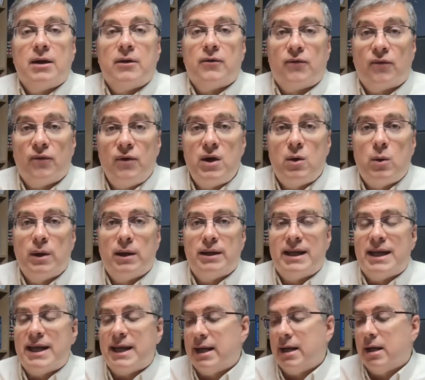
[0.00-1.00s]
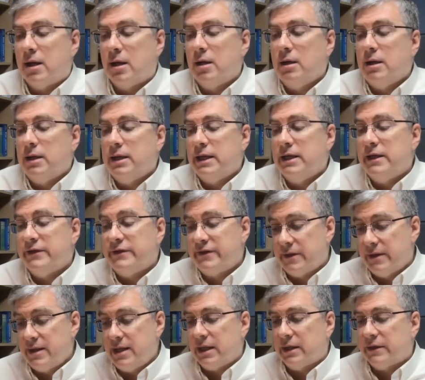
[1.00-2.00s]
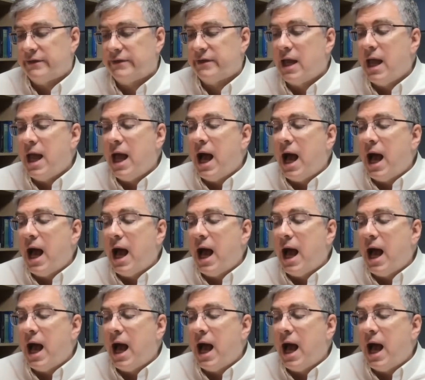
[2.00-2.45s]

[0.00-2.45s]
frequently hear is this: